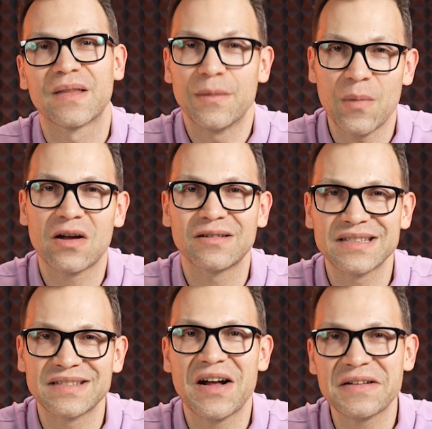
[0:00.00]
The model
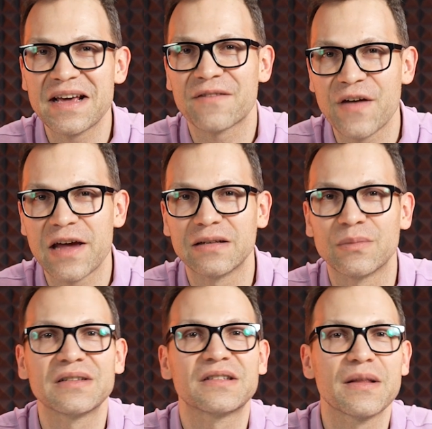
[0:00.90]
is not yet
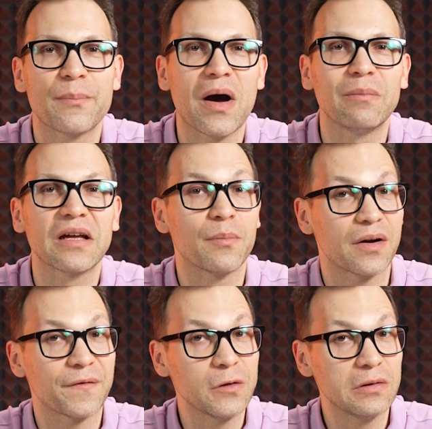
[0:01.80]
available to the public, but
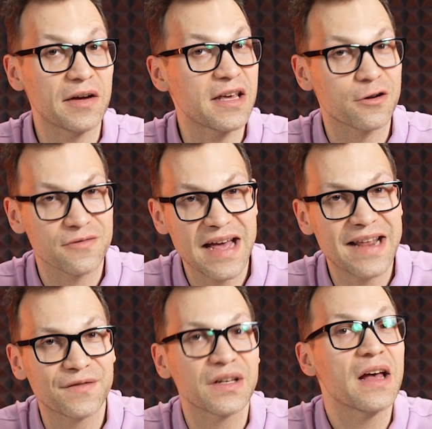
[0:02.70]
a few lucky
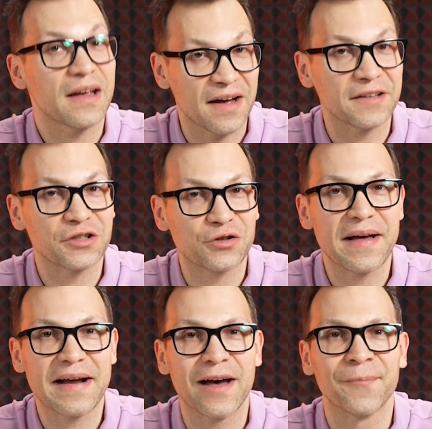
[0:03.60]
creatives got to try
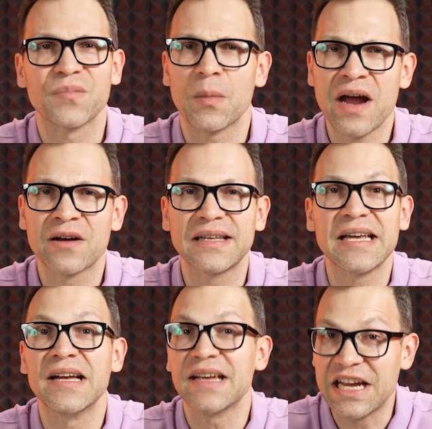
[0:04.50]
it out.
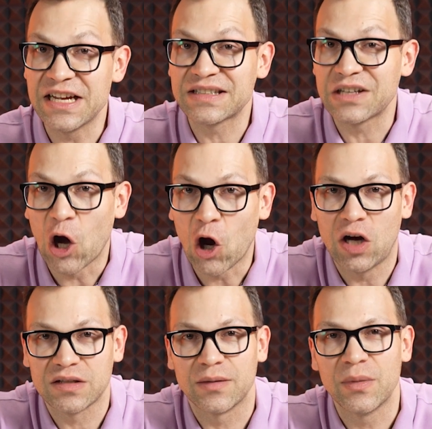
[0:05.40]
Apparently, it's
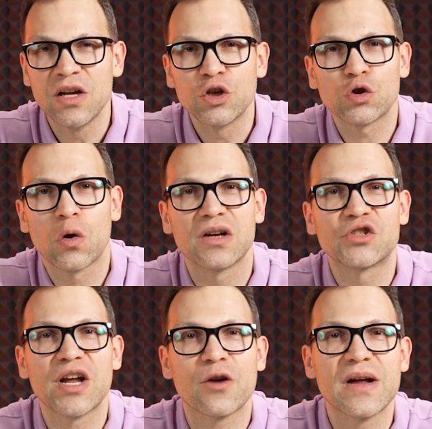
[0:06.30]
awesome. Sora
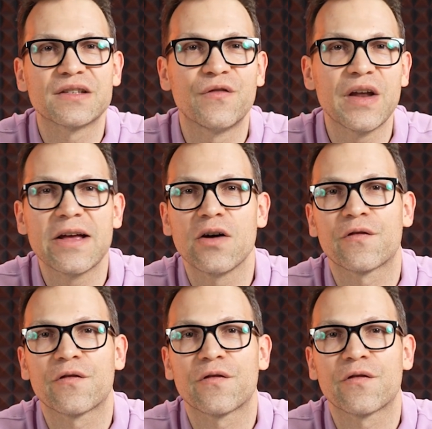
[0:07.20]
generates video